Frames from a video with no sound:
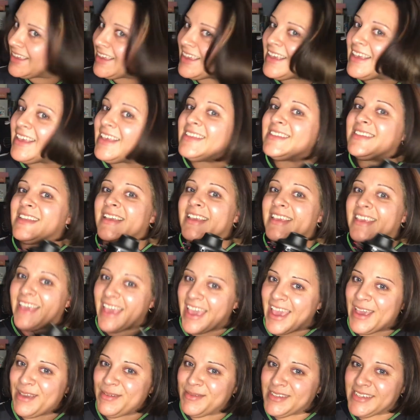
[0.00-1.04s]
is a
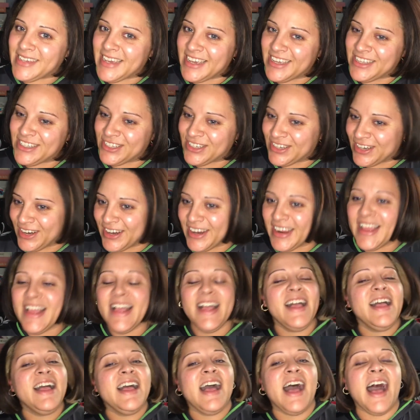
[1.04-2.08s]
game changer.
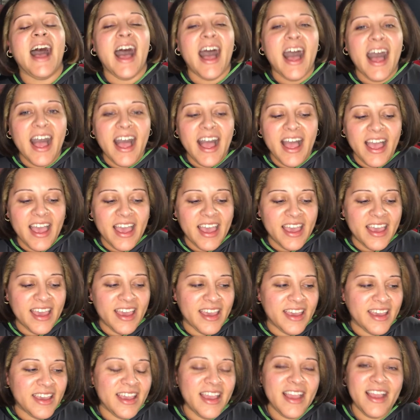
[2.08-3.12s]

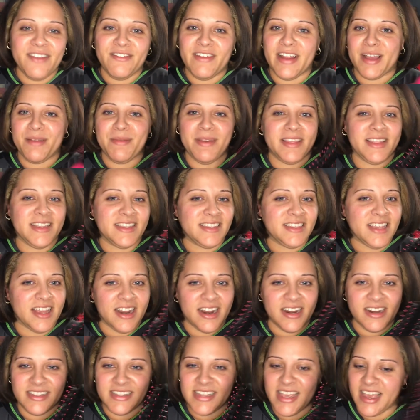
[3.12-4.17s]
I recommend this 10 out
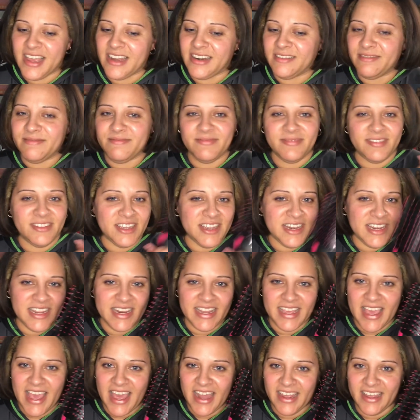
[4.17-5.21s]
of 10. You need to
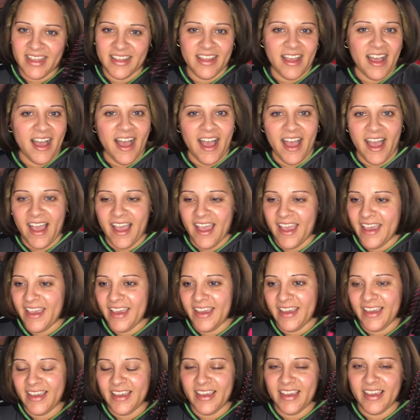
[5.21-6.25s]
get it.
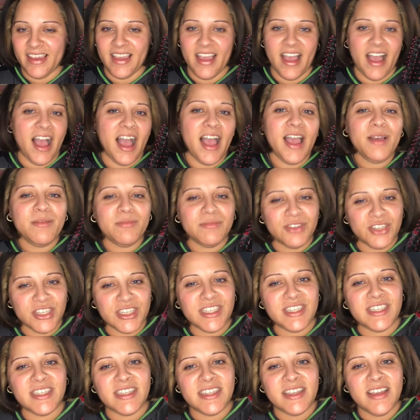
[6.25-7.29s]
I'm
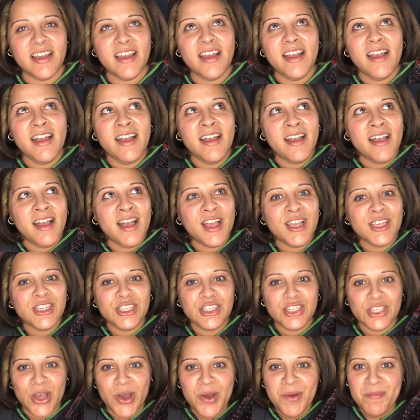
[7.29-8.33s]
just
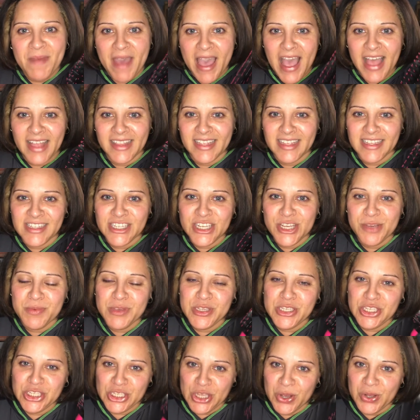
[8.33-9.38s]
so mad that it took me
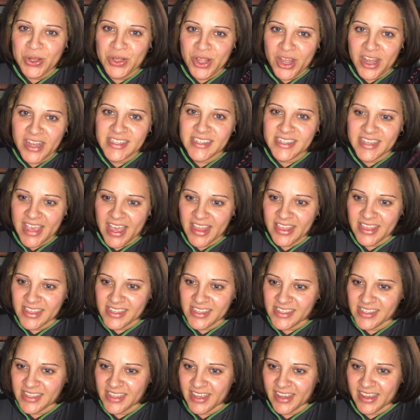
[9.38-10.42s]
so long to get this
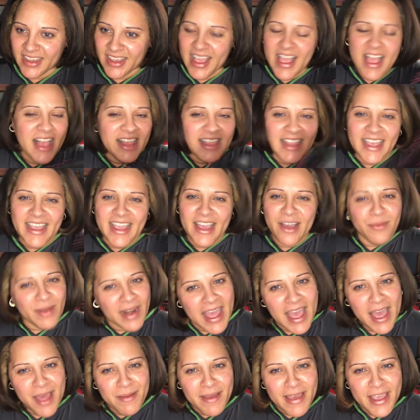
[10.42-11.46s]
thing. Like, when I
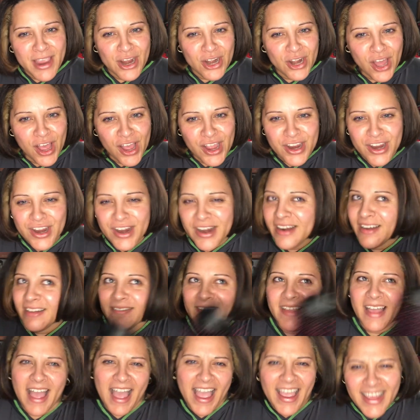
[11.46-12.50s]
had my hair longer,
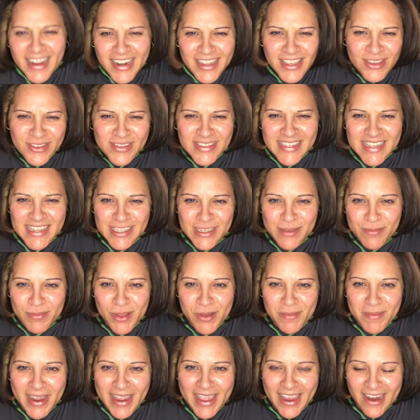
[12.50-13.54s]
I gotta use this to blow
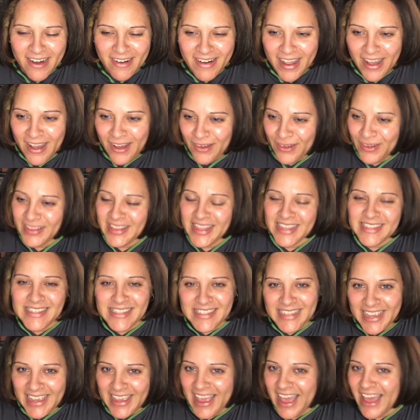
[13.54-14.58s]
my hair out. That's
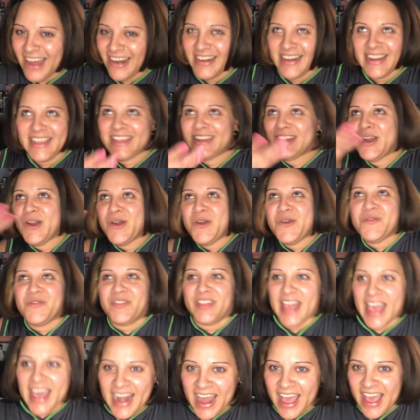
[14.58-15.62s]
it. I don't need no
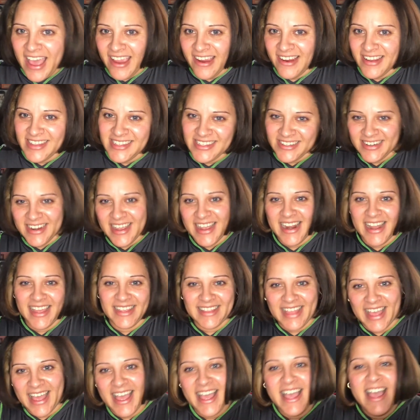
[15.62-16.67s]
flat irons or nothing like
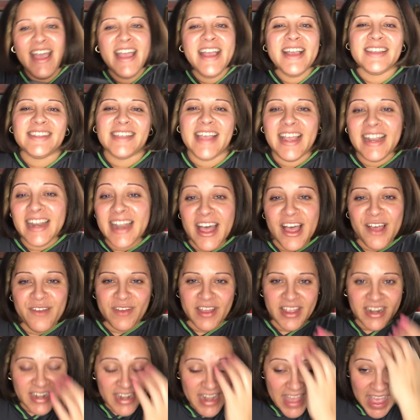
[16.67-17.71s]
that. Because I love a
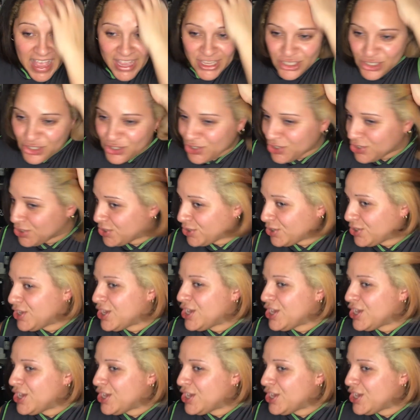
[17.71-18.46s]
natural,